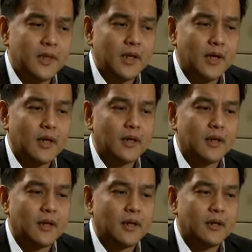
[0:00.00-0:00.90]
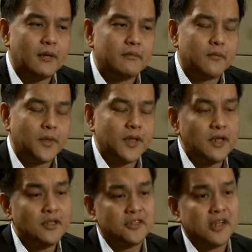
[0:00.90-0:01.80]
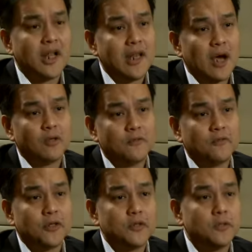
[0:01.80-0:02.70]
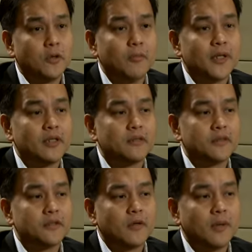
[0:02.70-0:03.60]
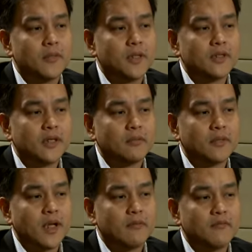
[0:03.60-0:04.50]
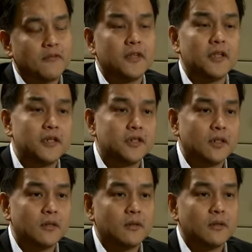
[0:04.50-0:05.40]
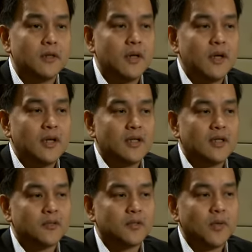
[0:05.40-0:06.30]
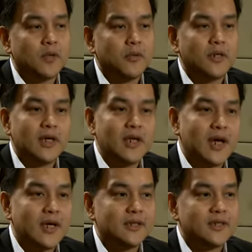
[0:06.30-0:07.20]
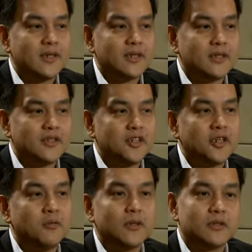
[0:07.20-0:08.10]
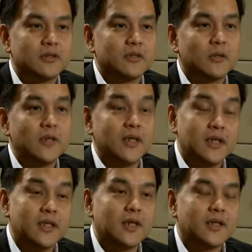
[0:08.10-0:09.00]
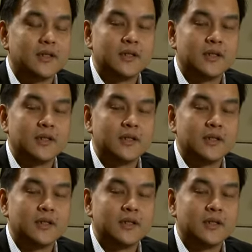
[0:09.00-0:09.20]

uh, when the industry allowed for new competitors to come in sometime 15 years ago, that was when we realized that churn was slowly hitting us.